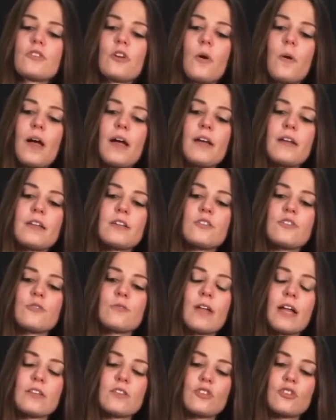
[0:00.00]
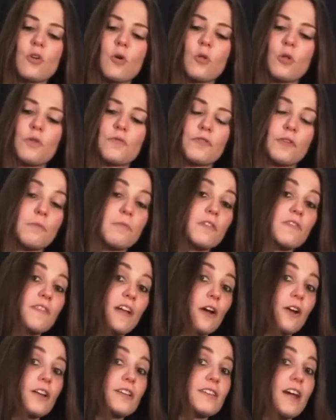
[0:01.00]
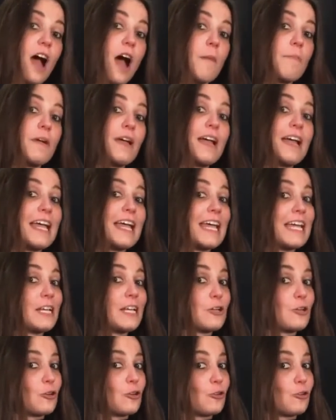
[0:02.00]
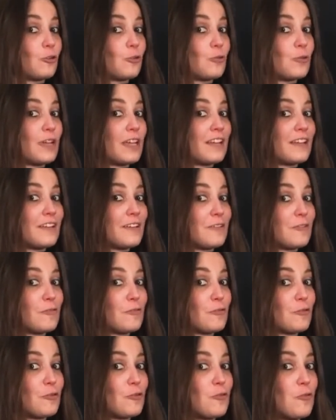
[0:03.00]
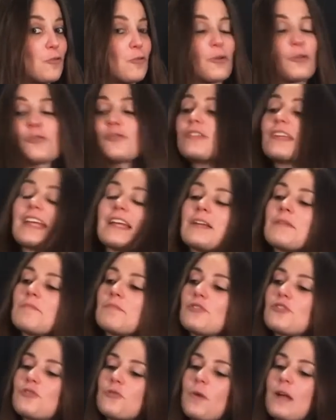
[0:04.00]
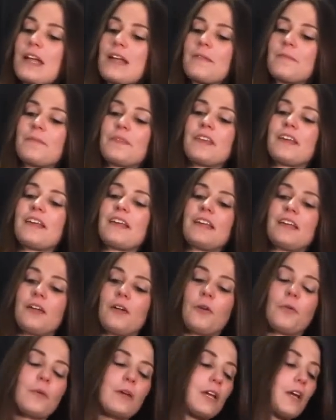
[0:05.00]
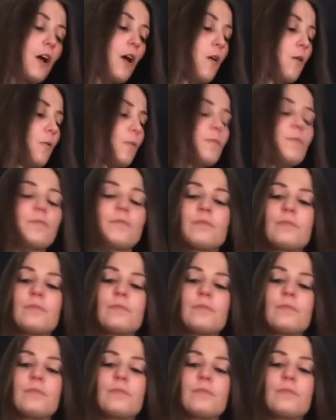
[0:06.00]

go ahead and do that solo from the very top, including the chords in between. Here we go.